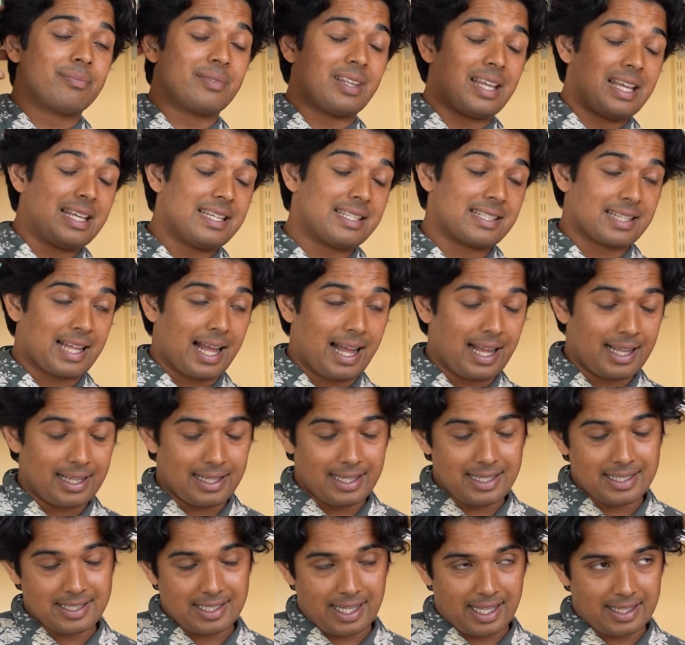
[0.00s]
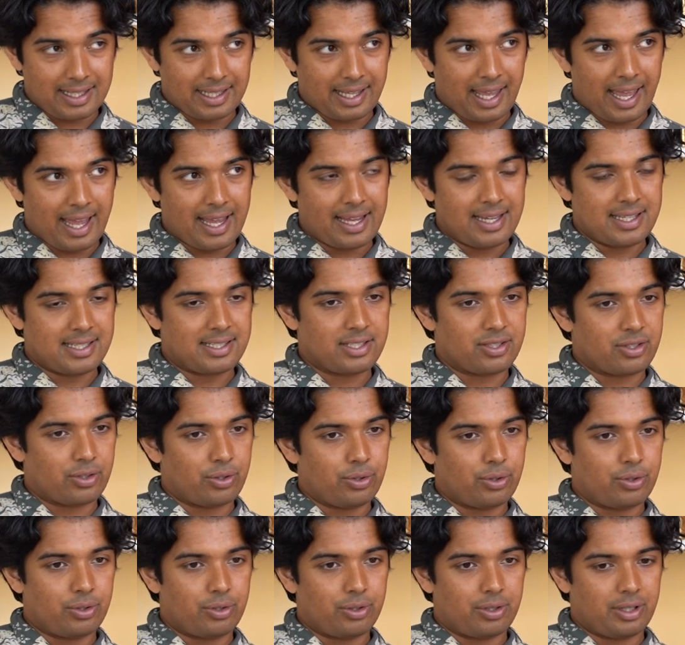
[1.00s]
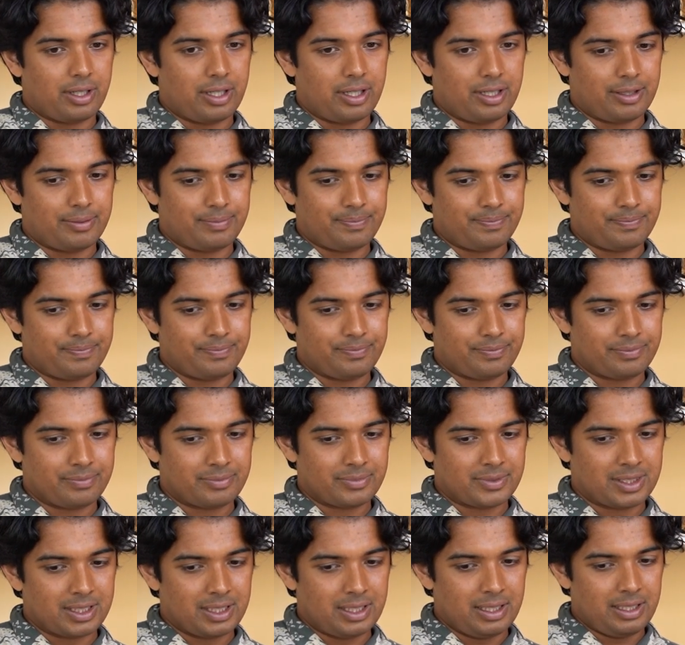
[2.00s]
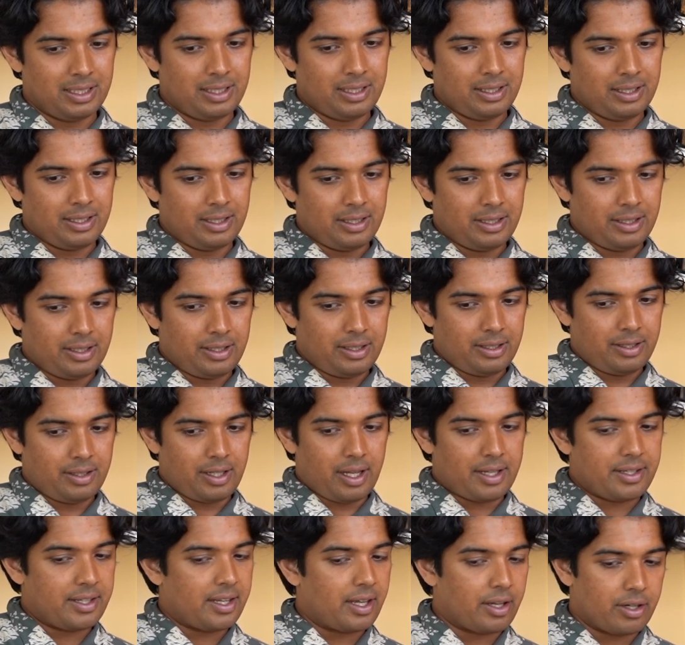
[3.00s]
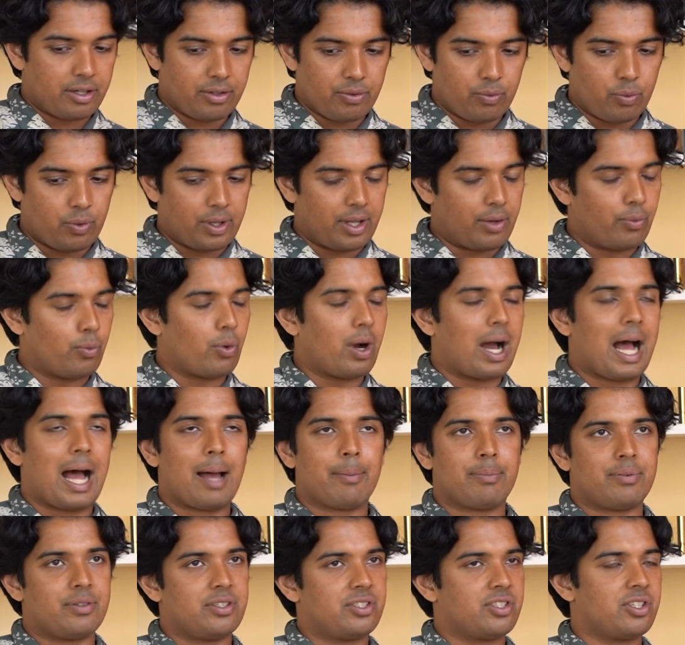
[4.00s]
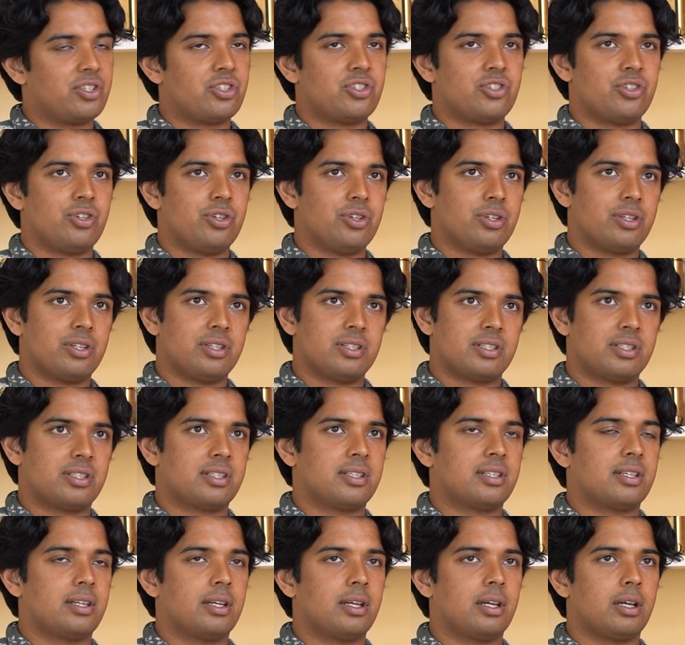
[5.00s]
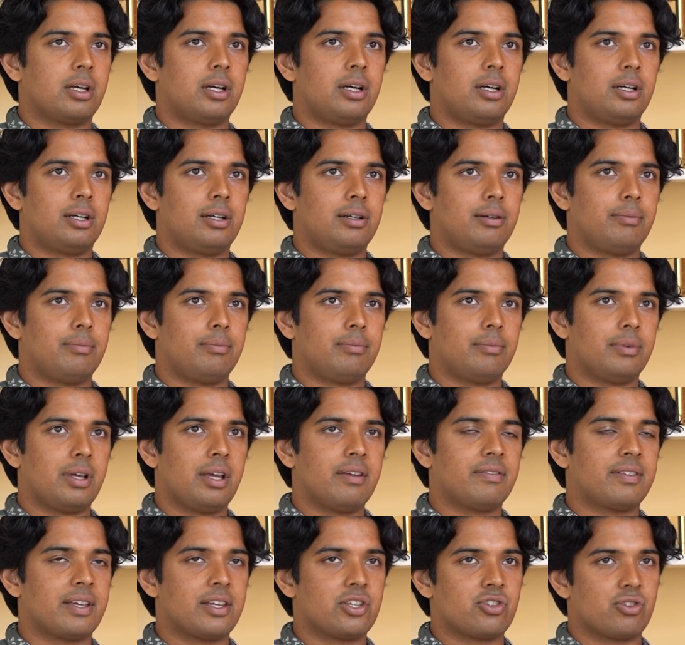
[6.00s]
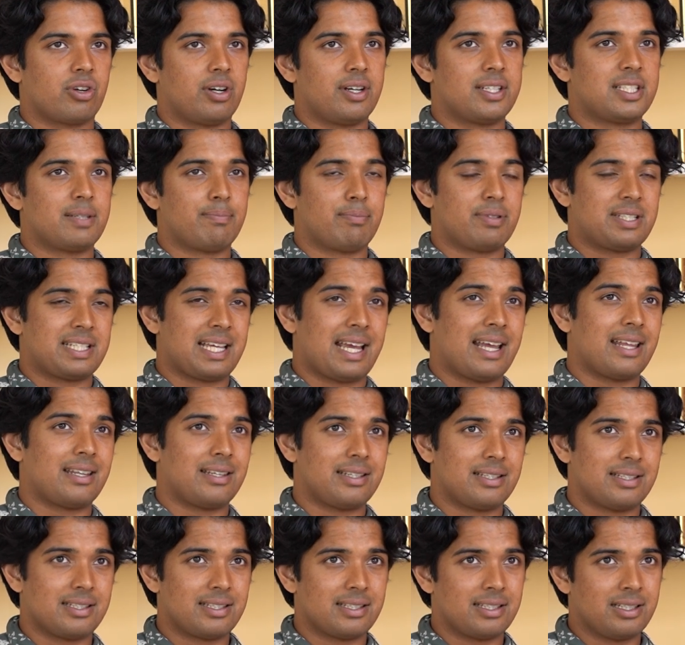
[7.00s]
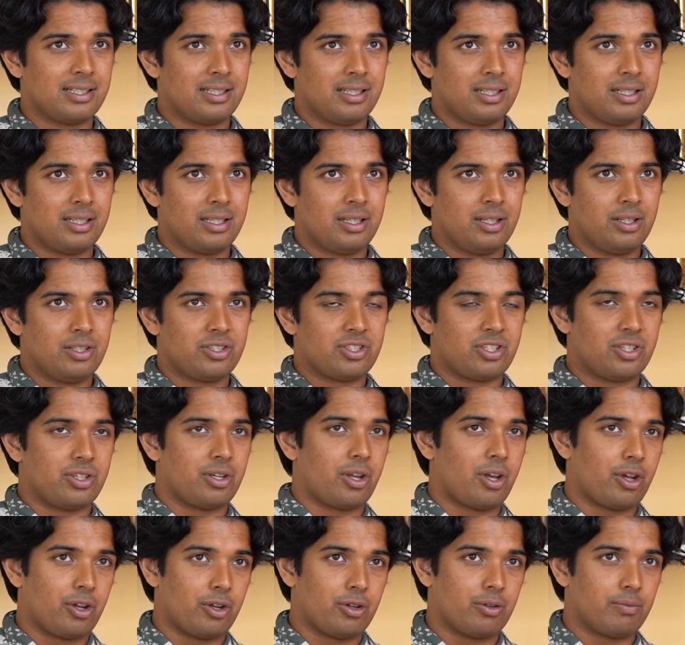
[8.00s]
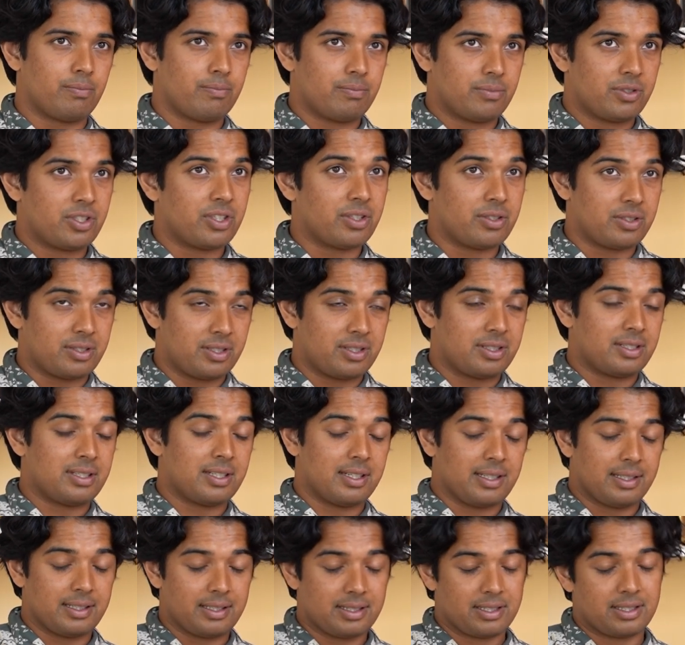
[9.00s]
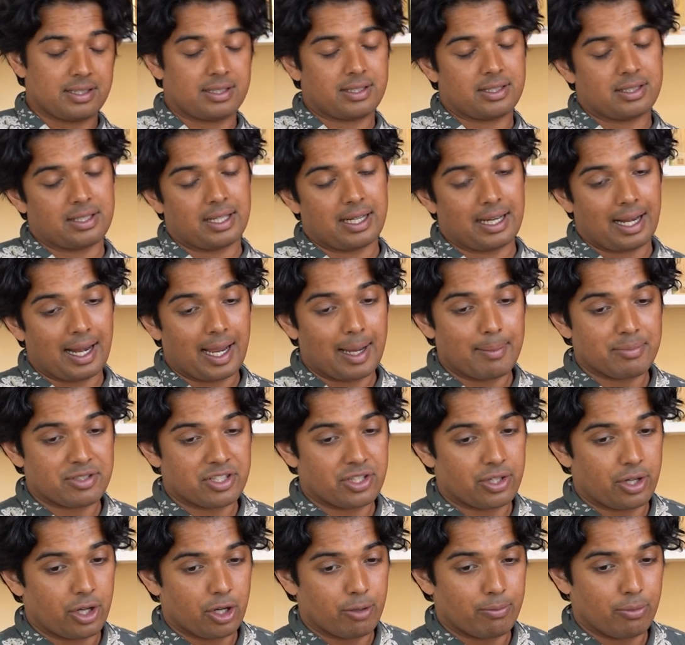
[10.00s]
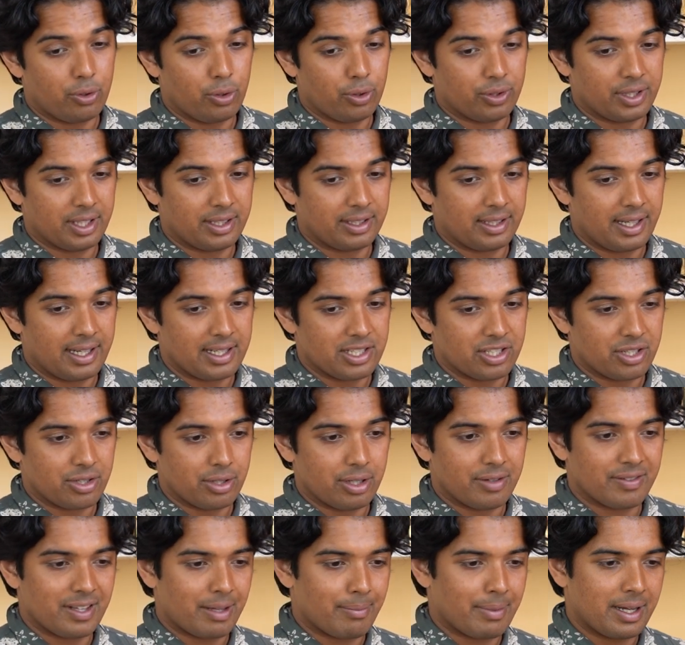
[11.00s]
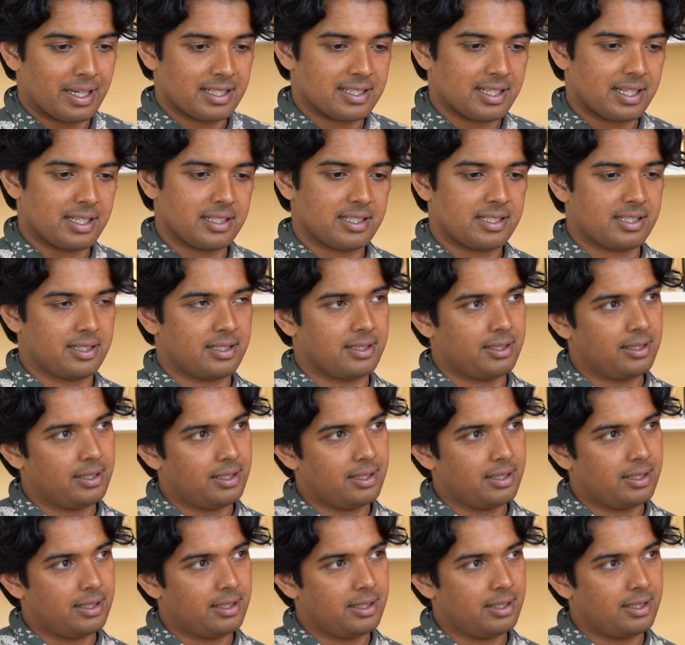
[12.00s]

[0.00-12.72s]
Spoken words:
Is that the case, or and yet what happens to students if they try to pretend to know to claim to know more than they do, if that makes sense?